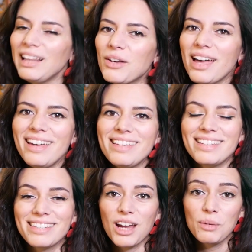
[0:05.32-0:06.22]
Hello guys,
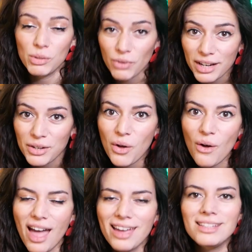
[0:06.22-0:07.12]
it's with
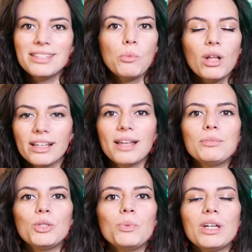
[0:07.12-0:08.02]
Rhino and
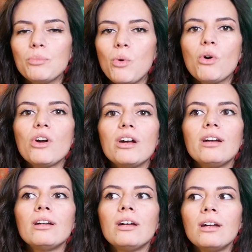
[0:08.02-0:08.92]
welcome to one
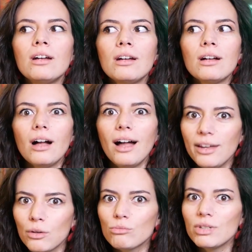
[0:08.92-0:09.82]
more,
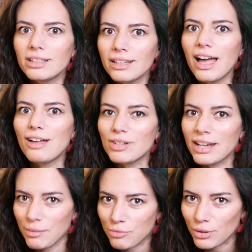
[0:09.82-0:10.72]
I don't really have a
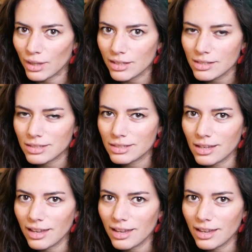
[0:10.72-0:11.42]
name for this.